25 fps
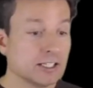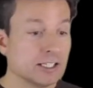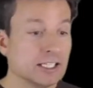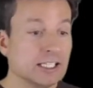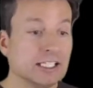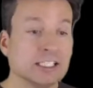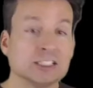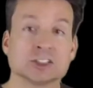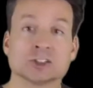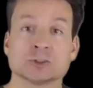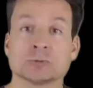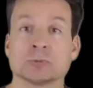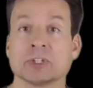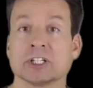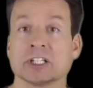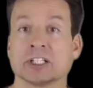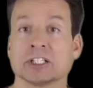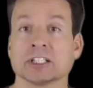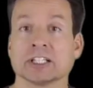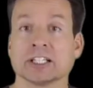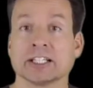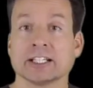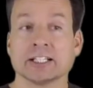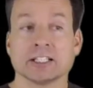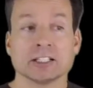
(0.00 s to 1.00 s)
Eastman
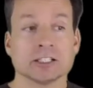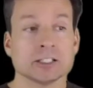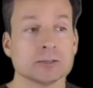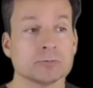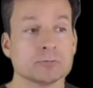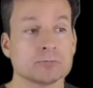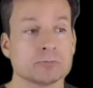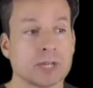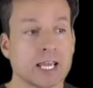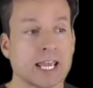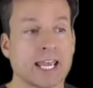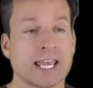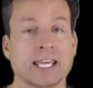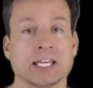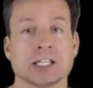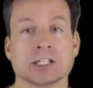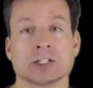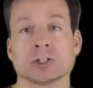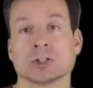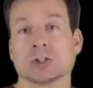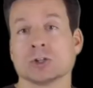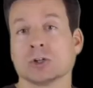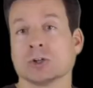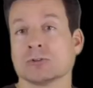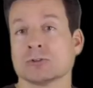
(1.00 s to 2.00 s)
and Laird
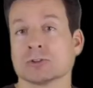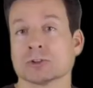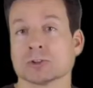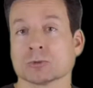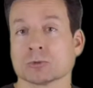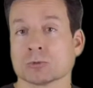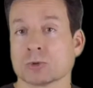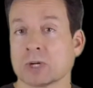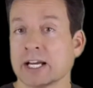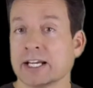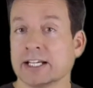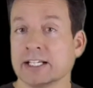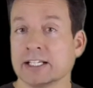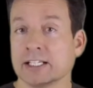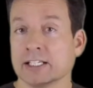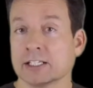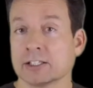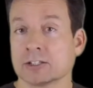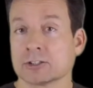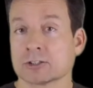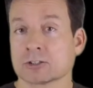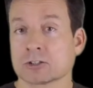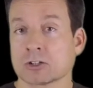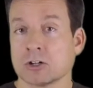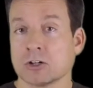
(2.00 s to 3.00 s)
handed over the writing
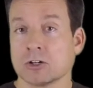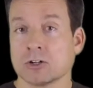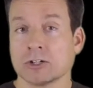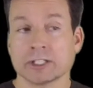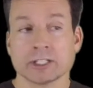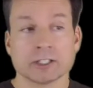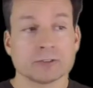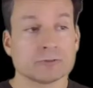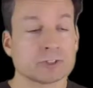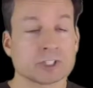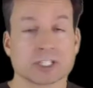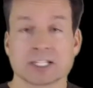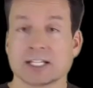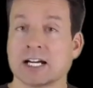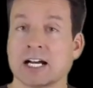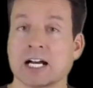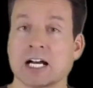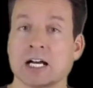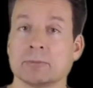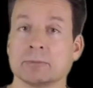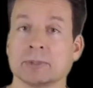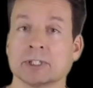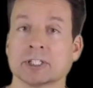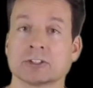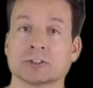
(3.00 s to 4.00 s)
and drawing of the
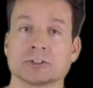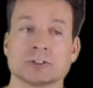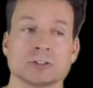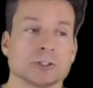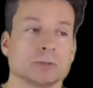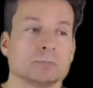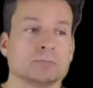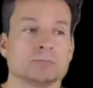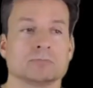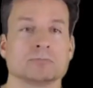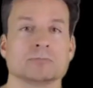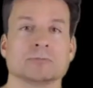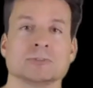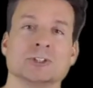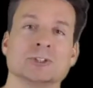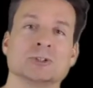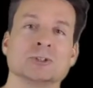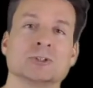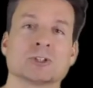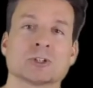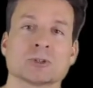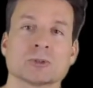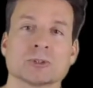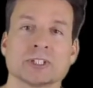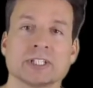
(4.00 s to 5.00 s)
comic to
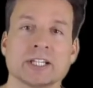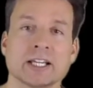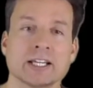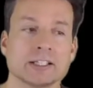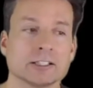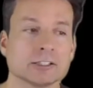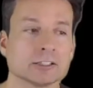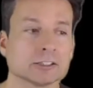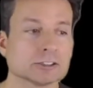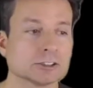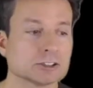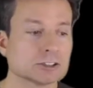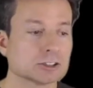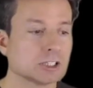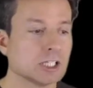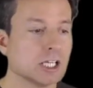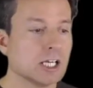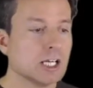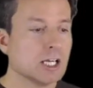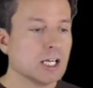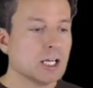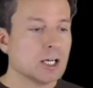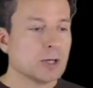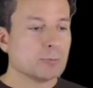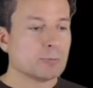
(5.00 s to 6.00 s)
new creators.
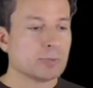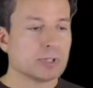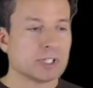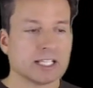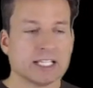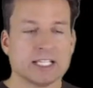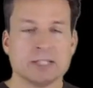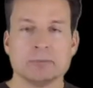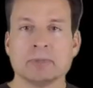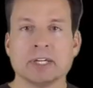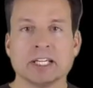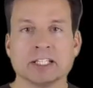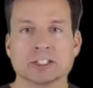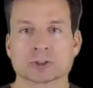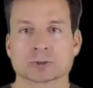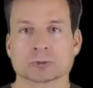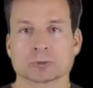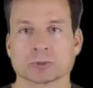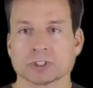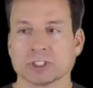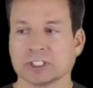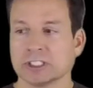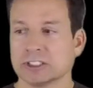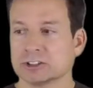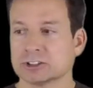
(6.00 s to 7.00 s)
Playmates
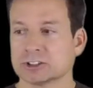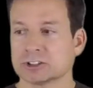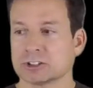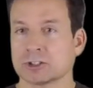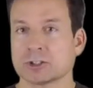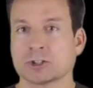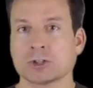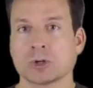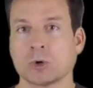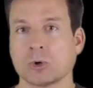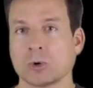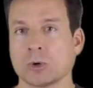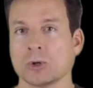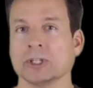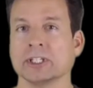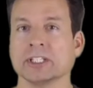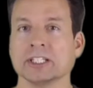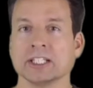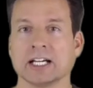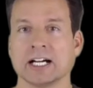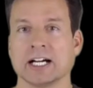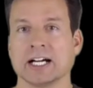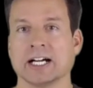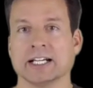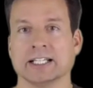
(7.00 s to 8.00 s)
released a toy
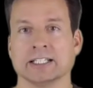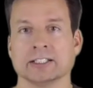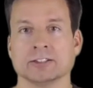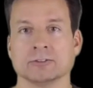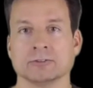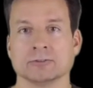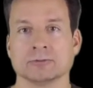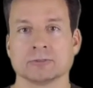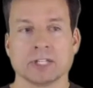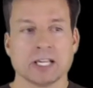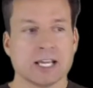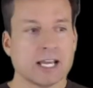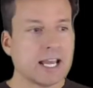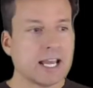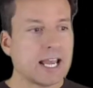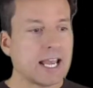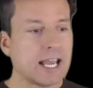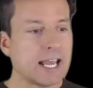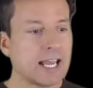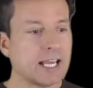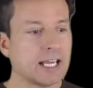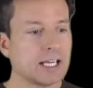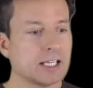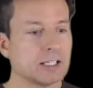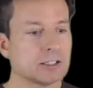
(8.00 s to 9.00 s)
line,
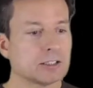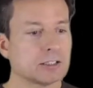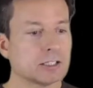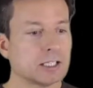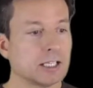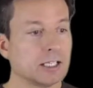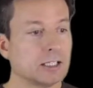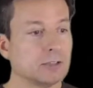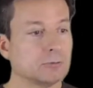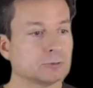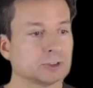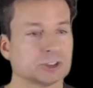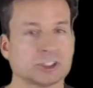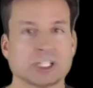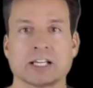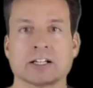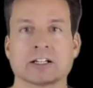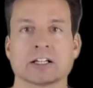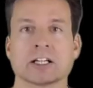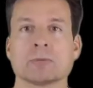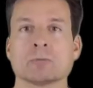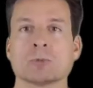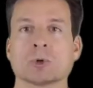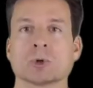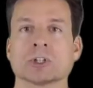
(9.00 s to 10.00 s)
and a
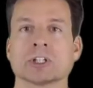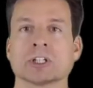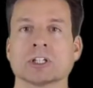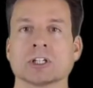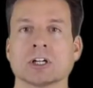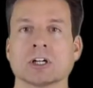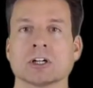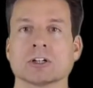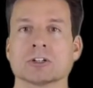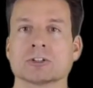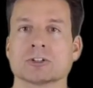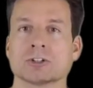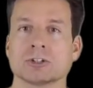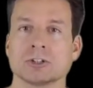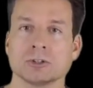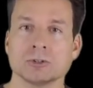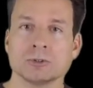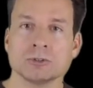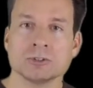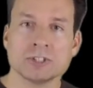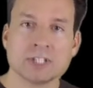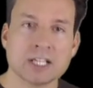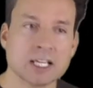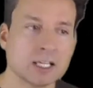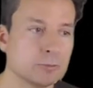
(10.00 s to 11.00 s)
Saturday morning
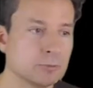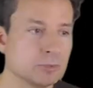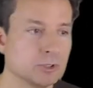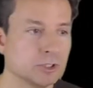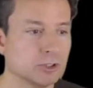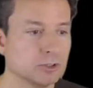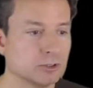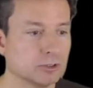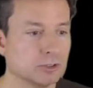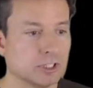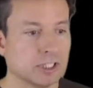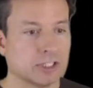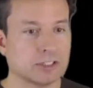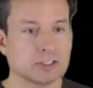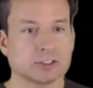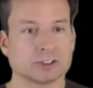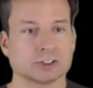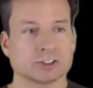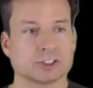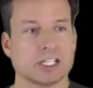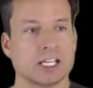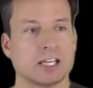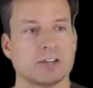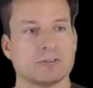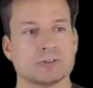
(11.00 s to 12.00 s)
cartoon debuted. Now,
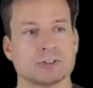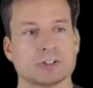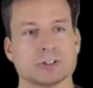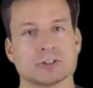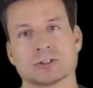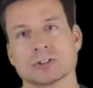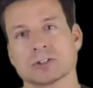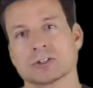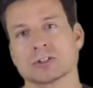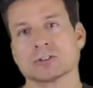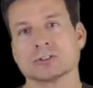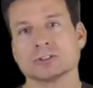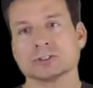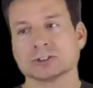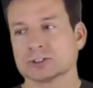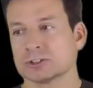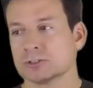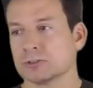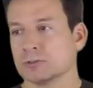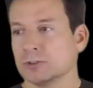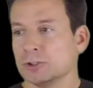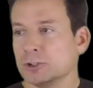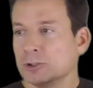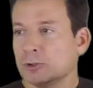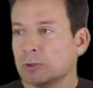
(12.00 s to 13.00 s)
this gave the Turtles
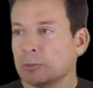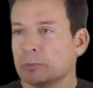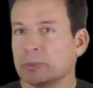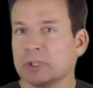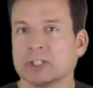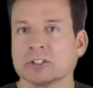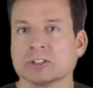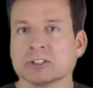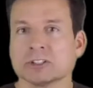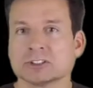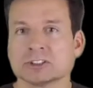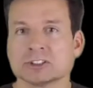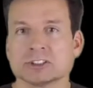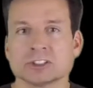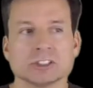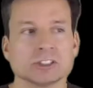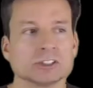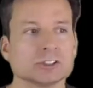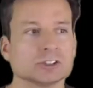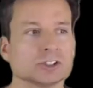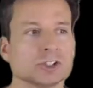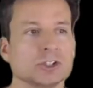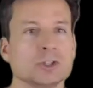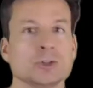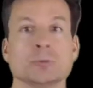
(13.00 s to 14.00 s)
new
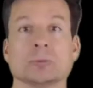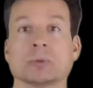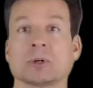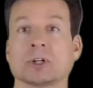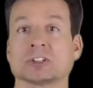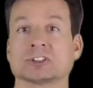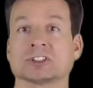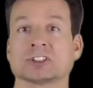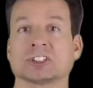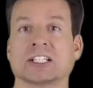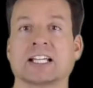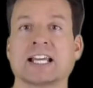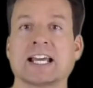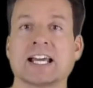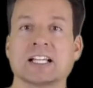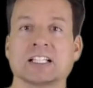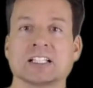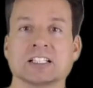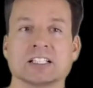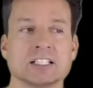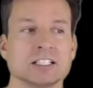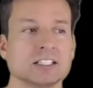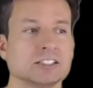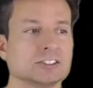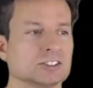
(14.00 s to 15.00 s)
appearances, new
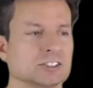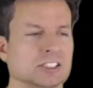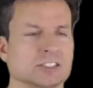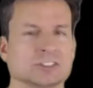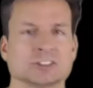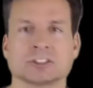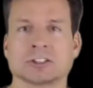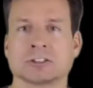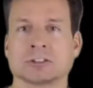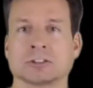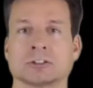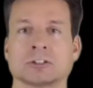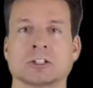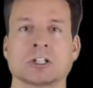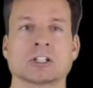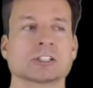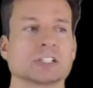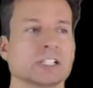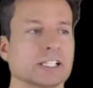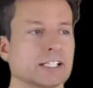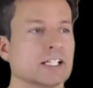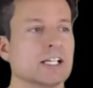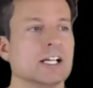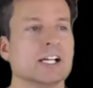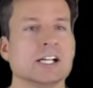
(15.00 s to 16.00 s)
personalities. They started to talk
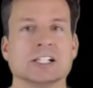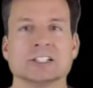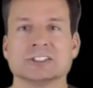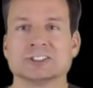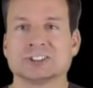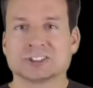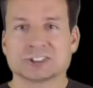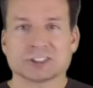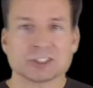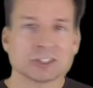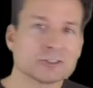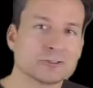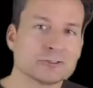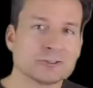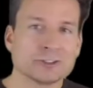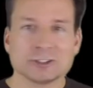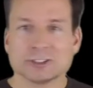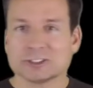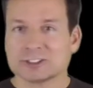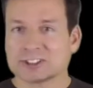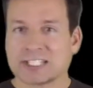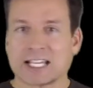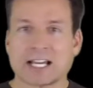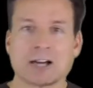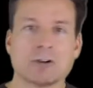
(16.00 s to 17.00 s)
like
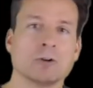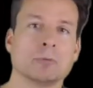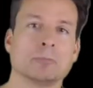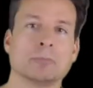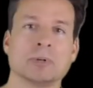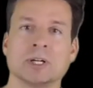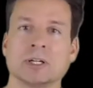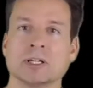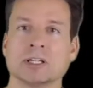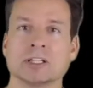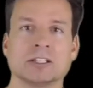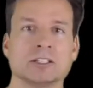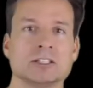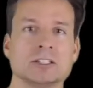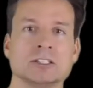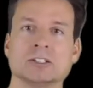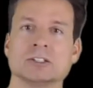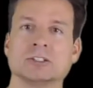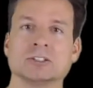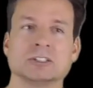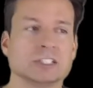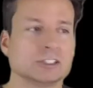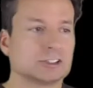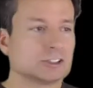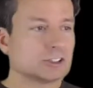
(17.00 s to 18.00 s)
surfers, cowabunga
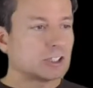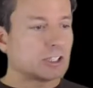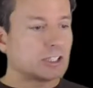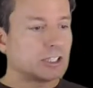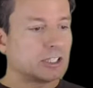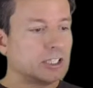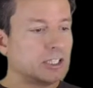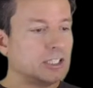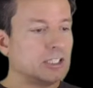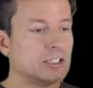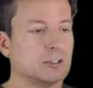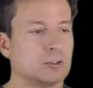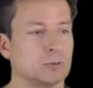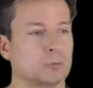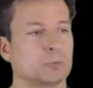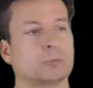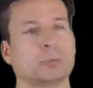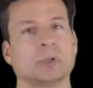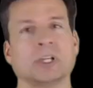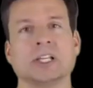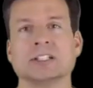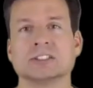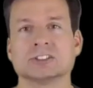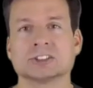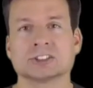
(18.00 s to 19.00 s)
dude. They started eating
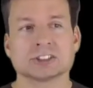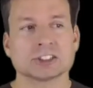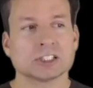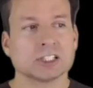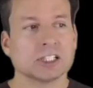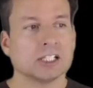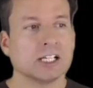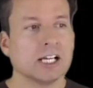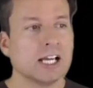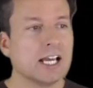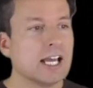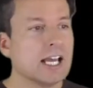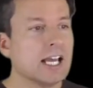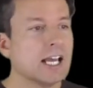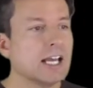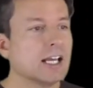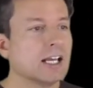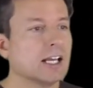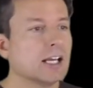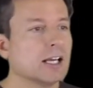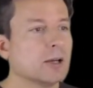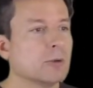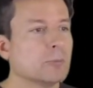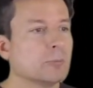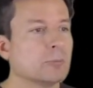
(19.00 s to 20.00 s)
pizza.
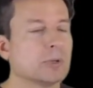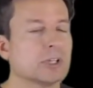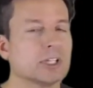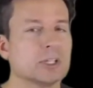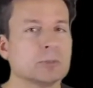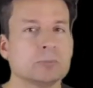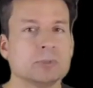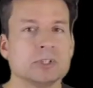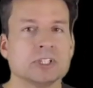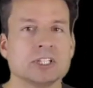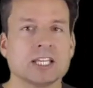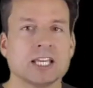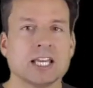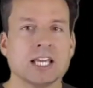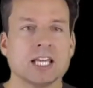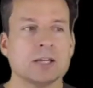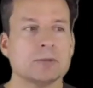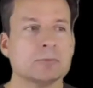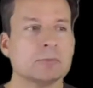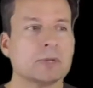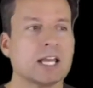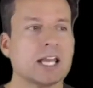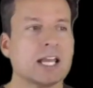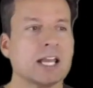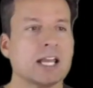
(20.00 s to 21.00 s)
But it
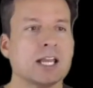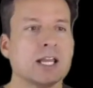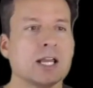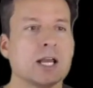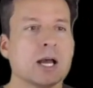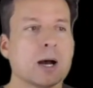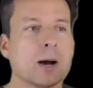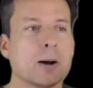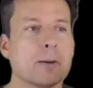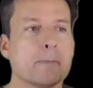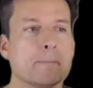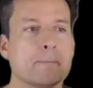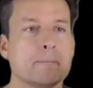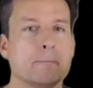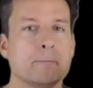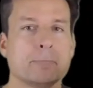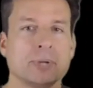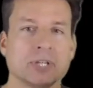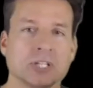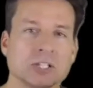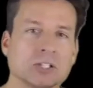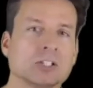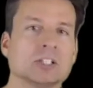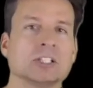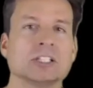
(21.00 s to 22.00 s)
became a
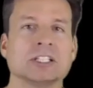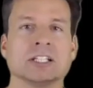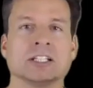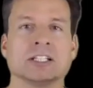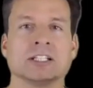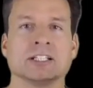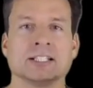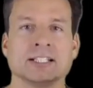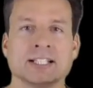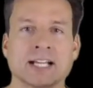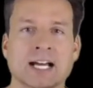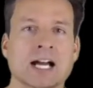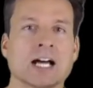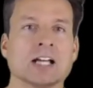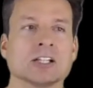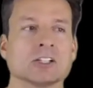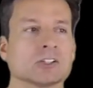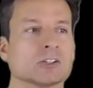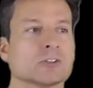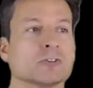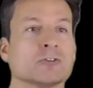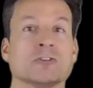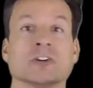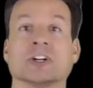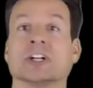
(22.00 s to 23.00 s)

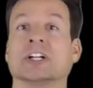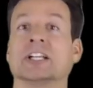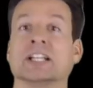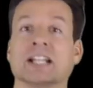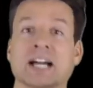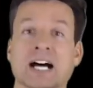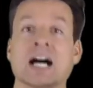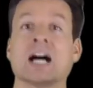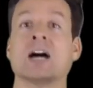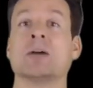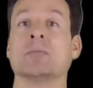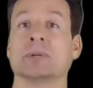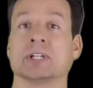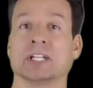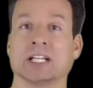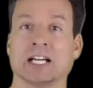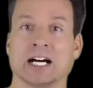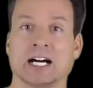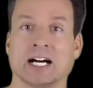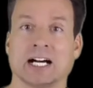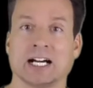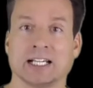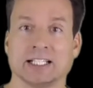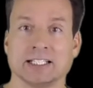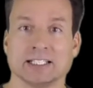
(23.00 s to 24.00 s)
billion-dollar
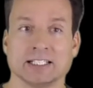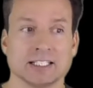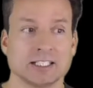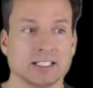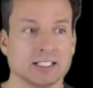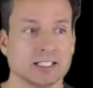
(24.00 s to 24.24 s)
phenomenon.